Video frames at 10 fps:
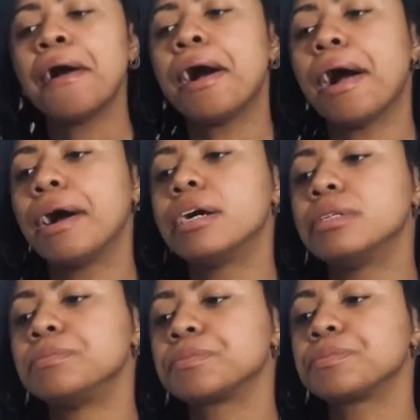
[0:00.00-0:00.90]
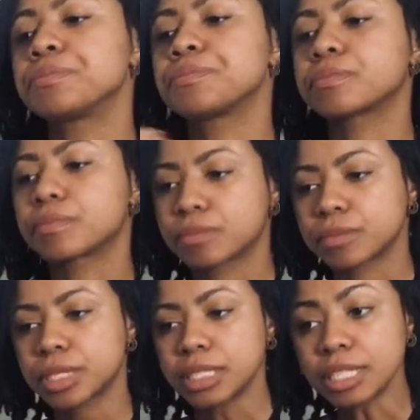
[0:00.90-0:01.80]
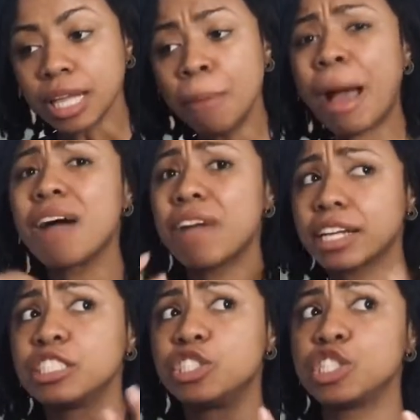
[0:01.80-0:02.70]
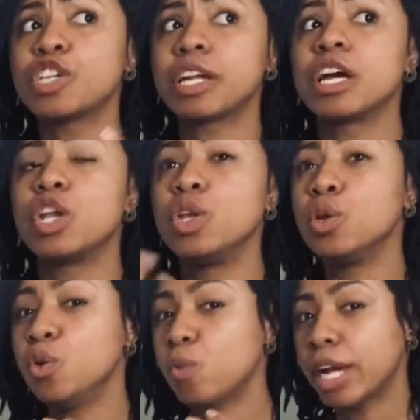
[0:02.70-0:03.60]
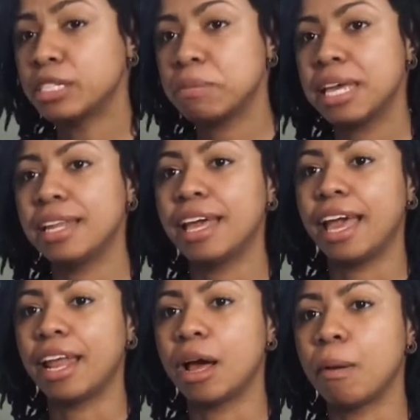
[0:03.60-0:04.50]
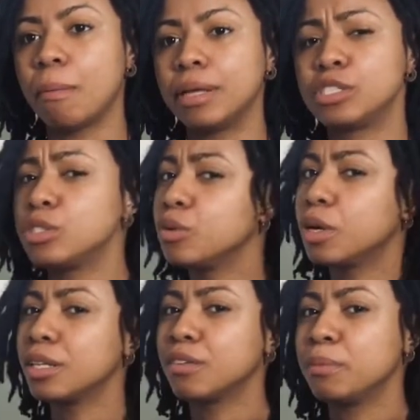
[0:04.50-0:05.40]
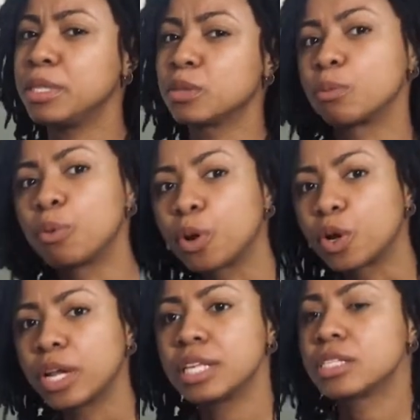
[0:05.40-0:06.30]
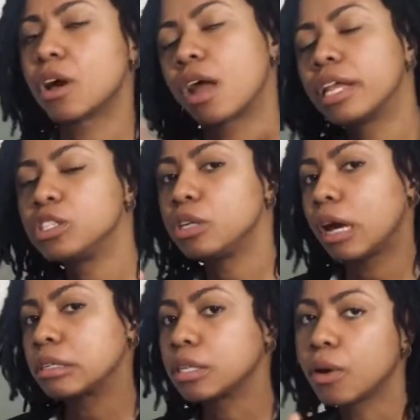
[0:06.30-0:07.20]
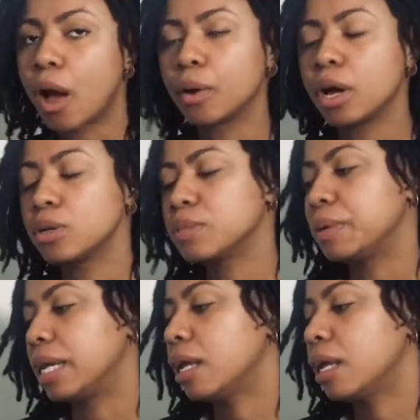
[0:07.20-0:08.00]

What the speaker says: I've actually just started a new regimen, and it's too early for me to report on it, so I'll let you guys know how it goes. But